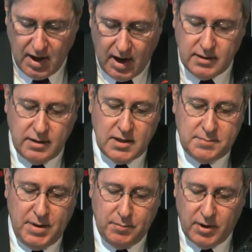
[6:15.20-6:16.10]
And these
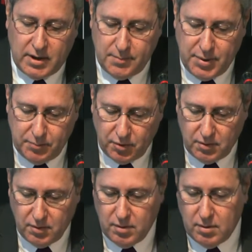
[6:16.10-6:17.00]
people are the people
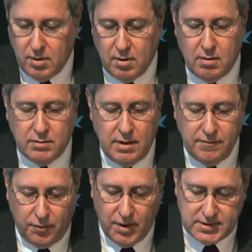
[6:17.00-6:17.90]
who uh,
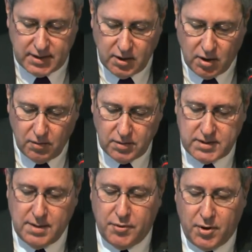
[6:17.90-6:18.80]
influence the goals,
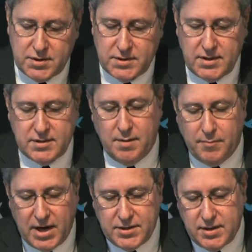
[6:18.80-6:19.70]
the processes, the
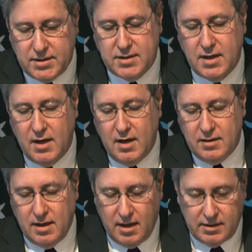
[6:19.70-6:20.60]
budgets,
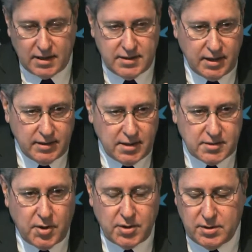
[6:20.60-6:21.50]
the, that set the,
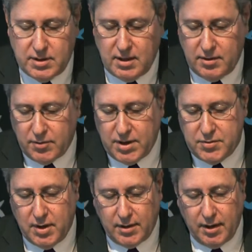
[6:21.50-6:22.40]
instruction, the
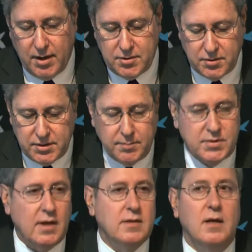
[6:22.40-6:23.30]
educational relationships,
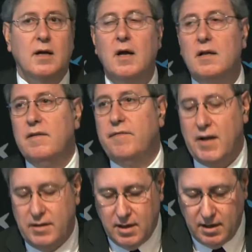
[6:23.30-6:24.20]
that uh,
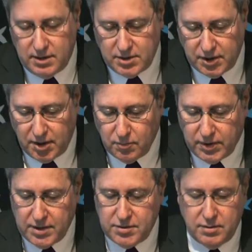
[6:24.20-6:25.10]
define uh, teacher
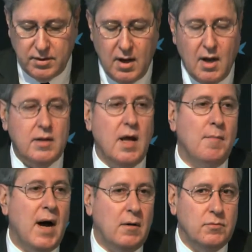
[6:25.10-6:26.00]
education, the
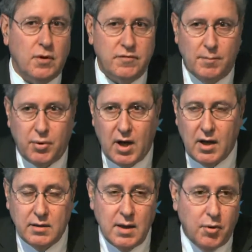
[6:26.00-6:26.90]
amount of the
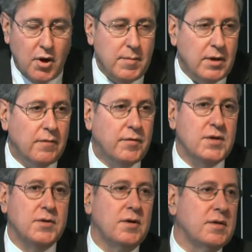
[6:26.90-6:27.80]
and deployment of
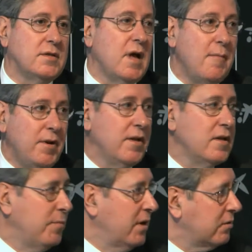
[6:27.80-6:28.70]
resources. Everything
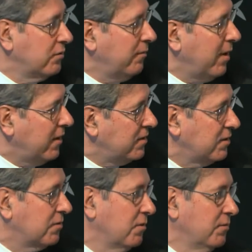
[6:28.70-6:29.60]
depends on the
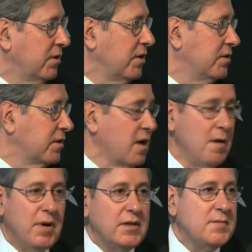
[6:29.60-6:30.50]
managers, not on the teachers.
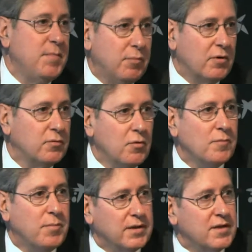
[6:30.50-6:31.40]
But these people do
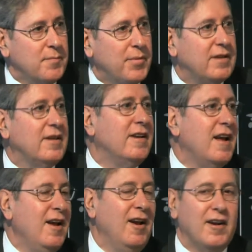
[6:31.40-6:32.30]
not participate in
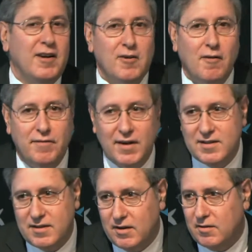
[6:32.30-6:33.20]
e-learning
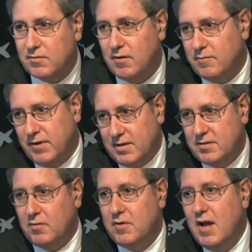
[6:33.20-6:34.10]
conference or conference.
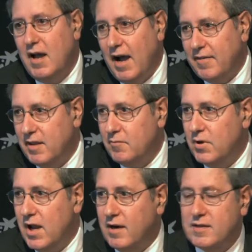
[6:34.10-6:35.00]
So I think
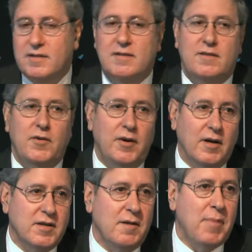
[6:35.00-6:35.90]
we are
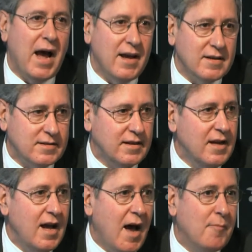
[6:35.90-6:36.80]
seriously biased,
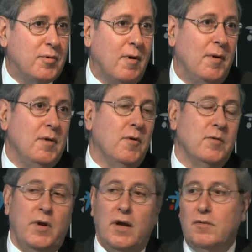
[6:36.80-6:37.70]
and probably what
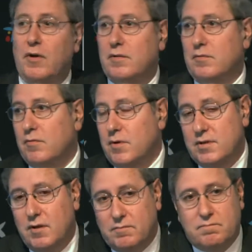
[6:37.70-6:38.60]
we are going to do
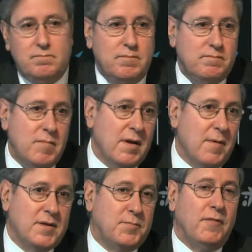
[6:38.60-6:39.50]
is not very
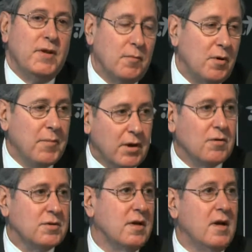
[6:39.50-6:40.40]
much profitable
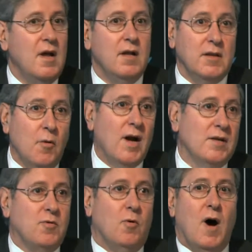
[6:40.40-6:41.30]
because the
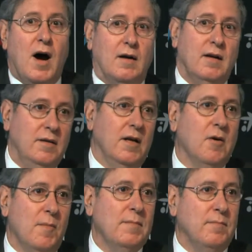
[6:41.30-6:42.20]
ones who are in the
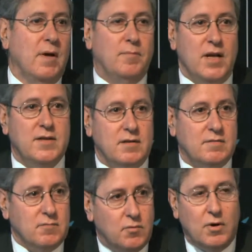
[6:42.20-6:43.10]
command uh, places
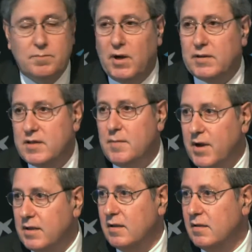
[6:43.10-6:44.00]
do not
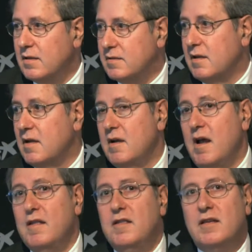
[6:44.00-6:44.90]
participate in this,
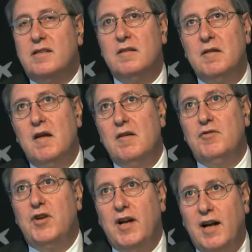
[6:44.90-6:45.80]
in this
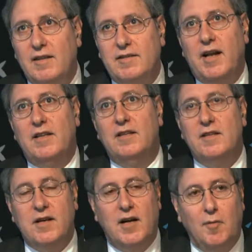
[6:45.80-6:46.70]
general trend in the
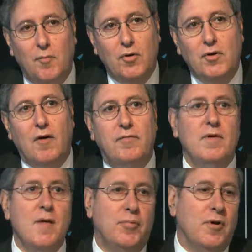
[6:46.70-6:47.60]
general mood of
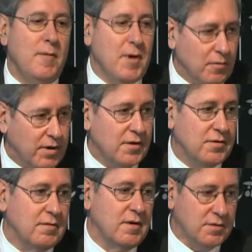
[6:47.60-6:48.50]
improving
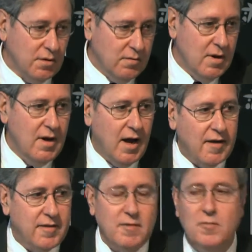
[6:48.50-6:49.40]
education. So I
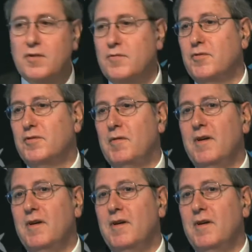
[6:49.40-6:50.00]
think we should